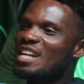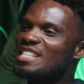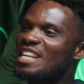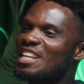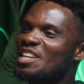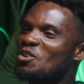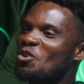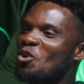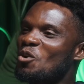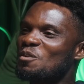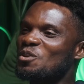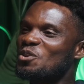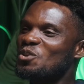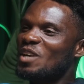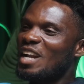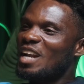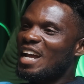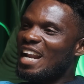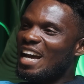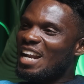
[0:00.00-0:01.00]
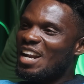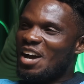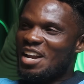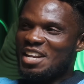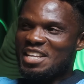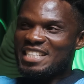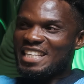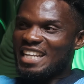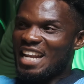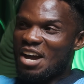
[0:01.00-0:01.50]
as I come to that, I know
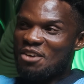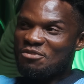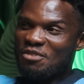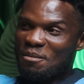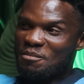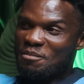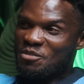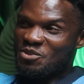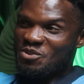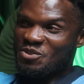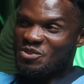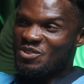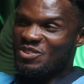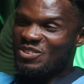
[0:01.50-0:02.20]
they should have fam so.